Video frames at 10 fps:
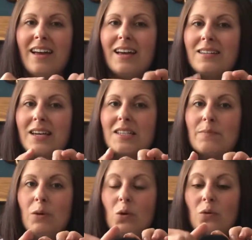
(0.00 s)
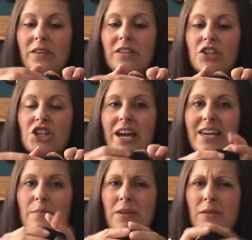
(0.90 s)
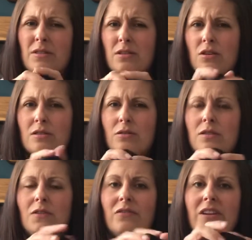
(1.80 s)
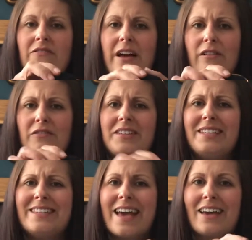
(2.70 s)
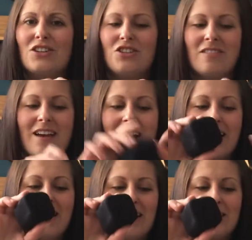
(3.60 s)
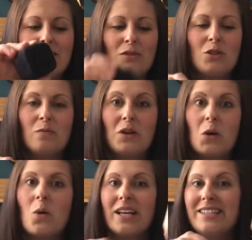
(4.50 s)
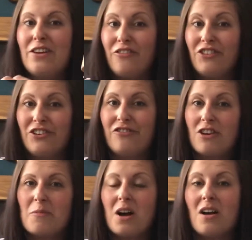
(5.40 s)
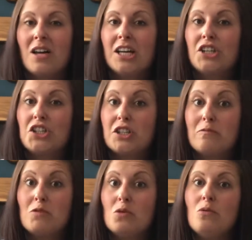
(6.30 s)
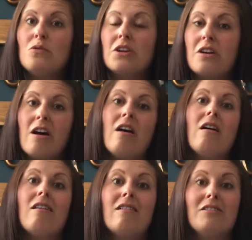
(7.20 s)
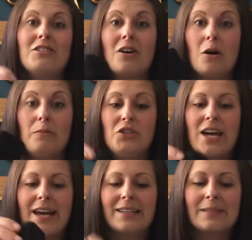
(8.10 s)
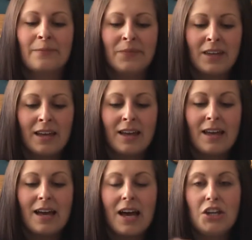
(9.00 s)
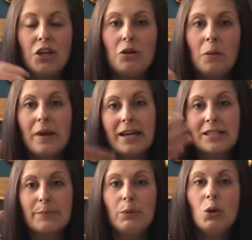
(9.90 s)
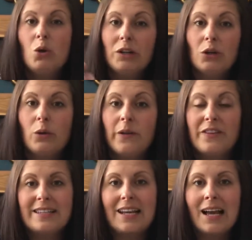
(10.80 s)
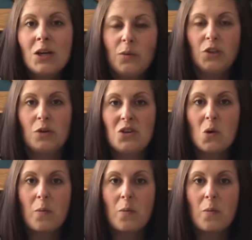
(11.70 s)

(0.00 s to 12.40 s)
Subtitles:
as exploring the shape. And that one's got a sort of lovely velvety texture there, so something quite different from our smooth and hard objects. And you can be exploring all of this language with your